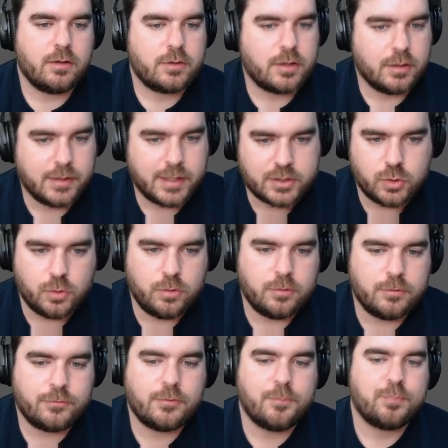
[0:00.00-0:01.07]
Collect
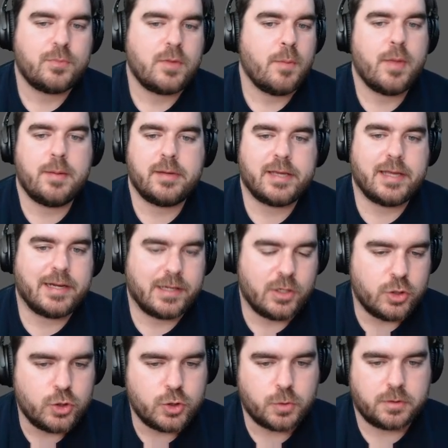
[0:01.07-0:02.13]
Oof, maybe getting an
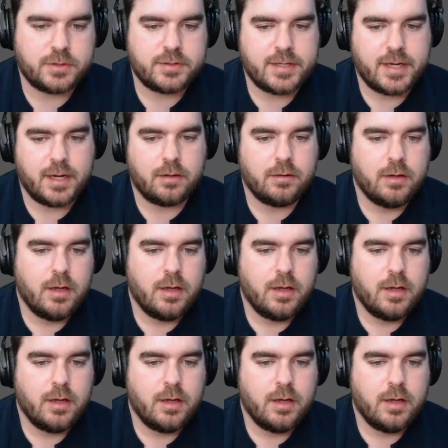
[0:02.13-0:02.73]
Endurance down,